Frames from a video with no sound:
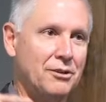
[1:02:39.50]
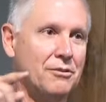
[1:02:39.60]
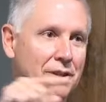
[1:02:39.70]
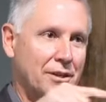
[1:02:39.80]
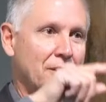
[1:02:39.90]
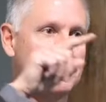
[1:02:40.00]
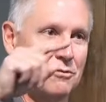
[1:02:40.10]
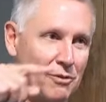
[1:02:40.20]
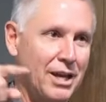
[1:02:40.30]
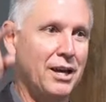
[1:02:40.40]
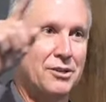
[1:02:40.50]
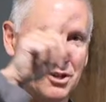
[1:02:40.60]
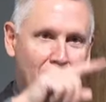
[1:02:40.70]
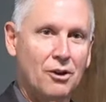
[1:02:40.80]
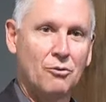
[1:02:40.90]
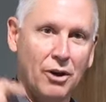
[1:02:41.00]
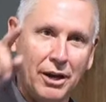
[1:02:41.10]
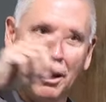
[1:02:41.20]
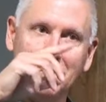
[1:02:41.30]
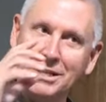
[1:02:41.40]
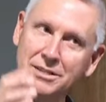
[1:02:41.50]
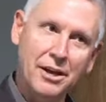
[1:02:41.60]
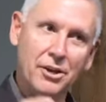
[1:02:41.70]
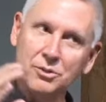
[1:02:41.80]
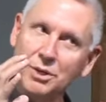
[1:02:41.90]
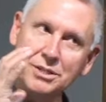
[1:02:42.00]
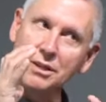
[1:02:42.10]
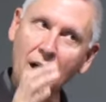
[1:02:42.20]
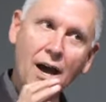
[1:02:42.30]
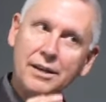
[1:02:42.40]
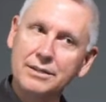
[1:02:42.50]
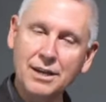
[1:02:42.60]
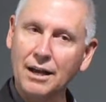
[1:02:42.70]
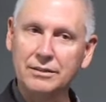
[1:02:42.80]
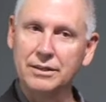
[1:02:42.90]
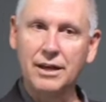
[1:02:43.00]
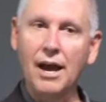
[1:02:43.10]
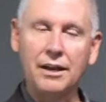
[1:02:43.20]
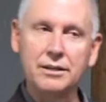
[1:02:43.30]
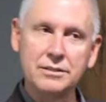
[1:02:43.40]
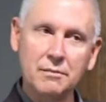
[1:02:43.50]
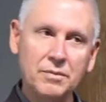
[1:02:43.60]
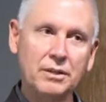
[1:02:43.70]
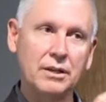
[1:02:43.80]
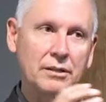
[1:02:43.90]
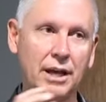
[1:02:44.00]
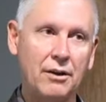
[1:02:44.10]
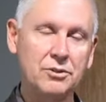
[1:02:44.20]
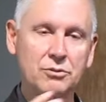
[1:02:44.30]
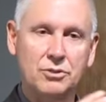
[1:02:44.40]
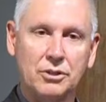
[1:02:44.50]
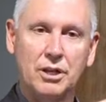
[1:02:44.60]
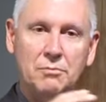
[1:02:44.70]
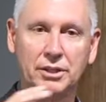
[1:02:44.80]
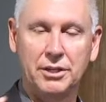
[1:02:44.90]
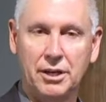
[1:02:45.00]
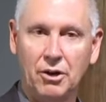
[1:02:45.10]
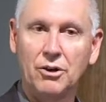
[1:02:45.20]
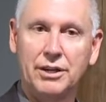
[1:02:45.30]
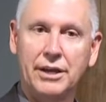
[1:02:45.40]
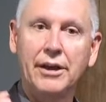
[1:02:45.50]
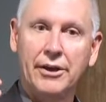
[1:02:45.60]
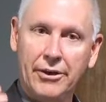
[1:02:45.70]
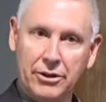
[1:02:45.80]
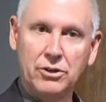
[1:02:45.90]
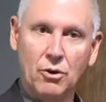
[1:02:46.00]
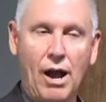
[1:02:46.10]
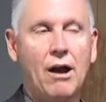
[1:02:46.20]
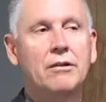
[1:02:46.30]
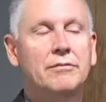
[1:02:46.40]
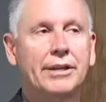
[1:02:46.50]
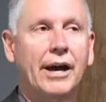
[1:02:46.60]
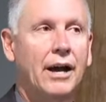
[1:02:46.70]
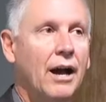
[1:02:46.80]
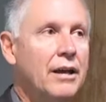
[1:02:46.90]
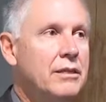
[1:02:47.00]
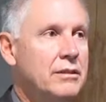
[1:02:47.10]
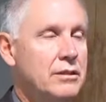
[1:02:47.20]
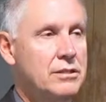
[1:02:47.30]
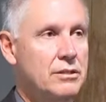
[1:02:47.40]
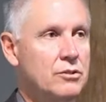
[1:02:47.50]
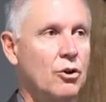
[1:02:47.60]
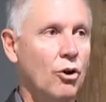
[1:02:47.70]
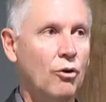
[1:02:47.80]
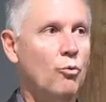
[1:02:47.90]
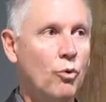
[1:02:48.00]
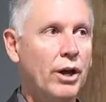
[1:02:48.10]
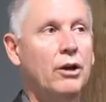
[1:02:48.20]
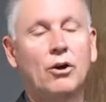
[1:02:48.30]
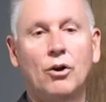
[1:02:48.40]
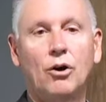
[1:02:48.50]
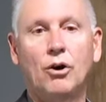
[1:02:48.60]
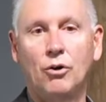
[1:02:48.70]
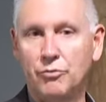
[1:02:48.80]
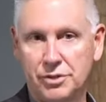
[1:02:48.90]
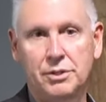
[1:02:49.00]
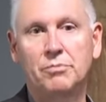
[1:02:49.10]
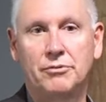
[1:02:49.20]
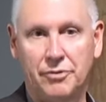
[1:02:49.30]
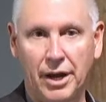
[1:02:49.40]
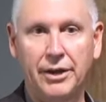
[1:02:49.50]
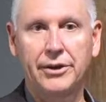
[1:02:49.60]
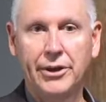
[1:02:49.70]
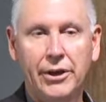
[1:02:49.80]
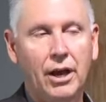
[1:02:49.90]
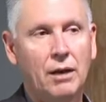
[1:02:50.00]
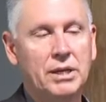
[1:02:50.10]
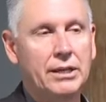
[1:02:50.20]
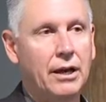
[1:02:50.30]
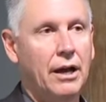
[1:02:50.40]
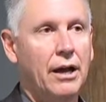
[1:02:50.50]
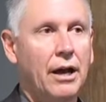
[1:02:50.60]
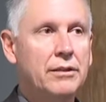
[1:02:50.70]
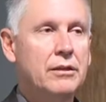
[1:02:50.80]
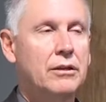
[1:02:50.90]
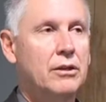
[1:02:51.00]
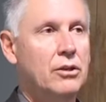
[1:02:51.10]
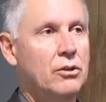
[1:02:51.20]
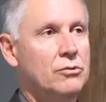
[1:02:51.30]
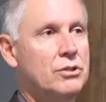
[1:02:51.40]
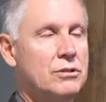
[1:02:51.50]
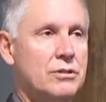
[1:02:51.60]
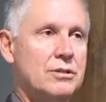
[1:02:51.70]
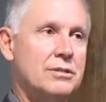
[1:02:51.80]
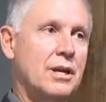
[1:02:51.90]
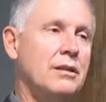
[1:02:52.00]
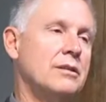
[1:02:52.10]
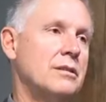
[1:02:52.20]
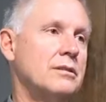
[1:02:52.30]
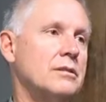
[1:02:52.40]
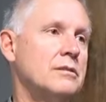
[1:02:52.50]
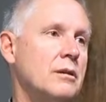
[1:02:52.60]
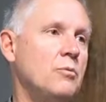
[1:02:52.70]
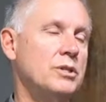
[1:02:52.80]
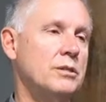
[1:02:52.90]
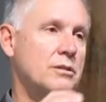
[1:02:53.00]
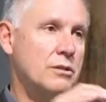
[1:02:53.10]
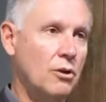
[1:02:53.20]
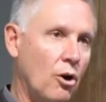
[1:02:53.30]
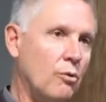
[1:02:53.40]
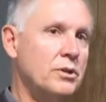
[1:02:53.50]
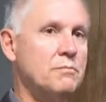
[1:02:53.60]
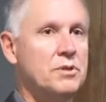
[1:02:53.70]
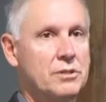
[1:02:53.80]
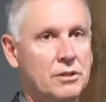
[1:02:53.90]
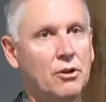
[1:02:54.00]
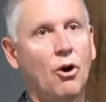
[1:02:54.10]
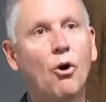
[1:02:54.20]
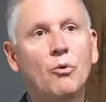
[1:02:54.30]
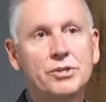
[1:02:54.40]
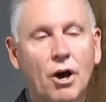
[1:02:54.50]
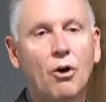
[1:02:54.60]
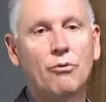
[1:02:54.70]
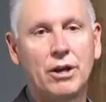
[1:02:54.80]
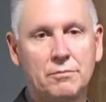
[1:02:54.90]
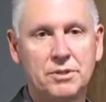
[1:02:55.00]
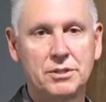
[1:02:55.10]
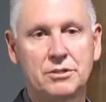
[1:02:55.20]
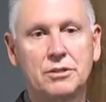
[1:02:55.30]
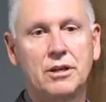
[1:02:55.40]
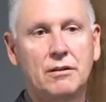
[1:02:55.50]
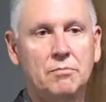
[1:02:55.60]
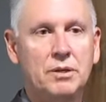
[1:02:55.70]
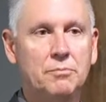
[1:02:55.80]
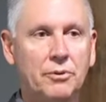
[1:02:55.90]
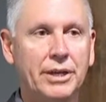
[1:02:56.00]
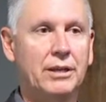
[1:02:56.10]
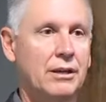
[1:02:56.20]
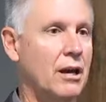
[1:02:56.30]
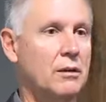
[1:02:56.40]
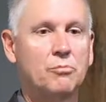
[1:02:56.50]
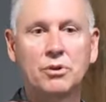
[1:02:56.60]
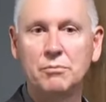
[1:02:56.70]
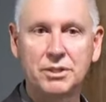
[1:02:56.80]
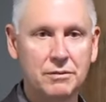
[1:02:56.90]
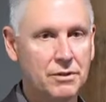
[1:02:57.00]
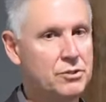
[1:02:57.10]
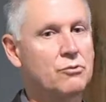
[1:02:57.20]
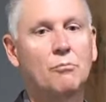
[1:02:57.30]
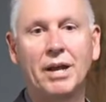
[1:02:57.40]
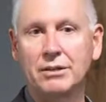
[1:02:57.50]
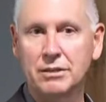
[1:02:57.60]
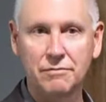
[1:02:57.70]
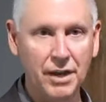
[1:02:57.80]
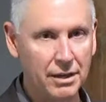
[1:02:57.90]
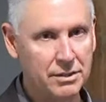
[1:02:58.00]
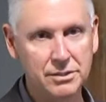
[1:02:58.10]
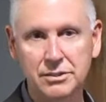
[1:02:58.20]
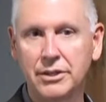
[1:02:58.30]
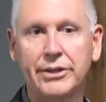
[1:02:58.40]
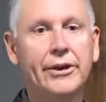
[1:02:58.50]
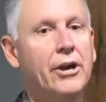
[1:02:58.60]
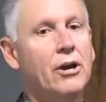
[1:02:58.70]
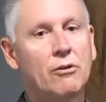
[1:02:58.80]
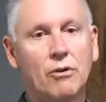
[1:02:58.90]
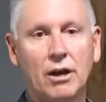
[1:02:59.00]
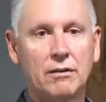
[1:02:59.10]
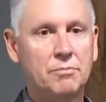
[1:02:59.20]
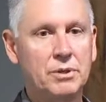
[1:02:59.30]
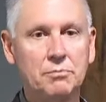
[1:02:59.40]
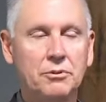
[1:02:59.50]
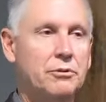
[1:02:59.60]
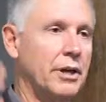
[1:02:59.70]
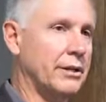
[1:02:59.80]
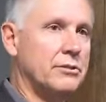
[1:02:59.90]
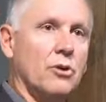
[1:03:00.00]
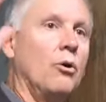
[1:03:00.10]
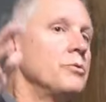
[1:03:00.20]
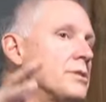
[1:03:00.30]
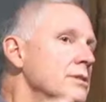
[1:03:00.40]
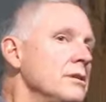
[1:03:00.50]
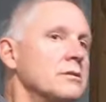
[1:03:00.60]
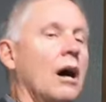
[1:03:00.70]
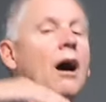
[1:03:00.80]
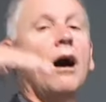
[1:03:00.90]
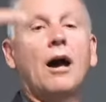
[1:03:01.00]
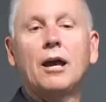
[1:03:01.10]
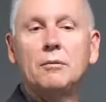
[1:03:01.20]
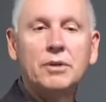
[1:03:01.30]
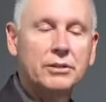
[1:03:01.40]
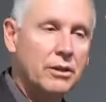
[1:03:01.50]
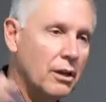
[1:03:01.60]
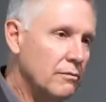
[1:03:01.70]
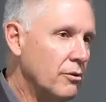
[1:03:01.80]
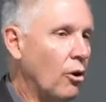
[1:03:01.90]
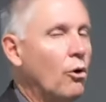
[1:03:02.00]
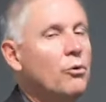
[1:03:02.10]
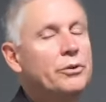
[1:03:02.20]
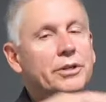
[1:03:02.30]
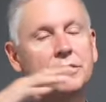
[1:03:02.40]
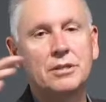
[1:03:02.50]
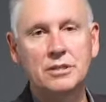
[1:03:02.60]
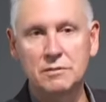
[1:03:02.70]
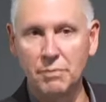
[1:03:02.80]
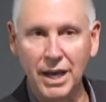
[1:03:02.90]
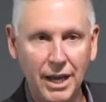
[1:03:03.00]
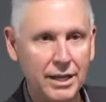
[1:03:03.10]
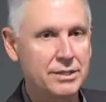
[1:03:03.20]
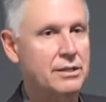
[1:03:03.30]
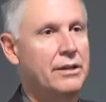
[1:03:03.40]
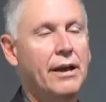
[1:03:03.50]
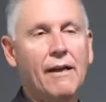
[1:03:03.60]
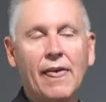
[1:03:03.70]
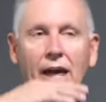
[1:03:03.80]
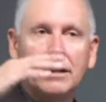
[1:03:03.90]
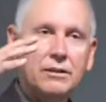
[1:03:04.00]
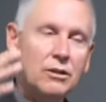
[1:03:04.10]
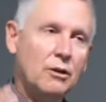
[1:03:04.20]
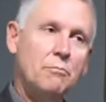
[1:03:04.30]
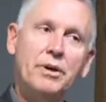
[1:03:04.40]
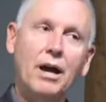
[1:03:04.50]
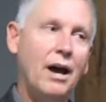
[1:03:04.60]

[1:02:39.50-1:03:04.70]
thing that is arranged, right? I mean, it's, so it's not exactly that. It's something that allows you to claim a linearity you know, out of it, I think these things are way oversimplified. Mm-hmm. I mean, I think, you know, to, to say these things in some ways is to always, always already position Native people in a kind of primitivist romantic fantasy, right, of people who like don't see time and kind of you only see space and, and you know, but I,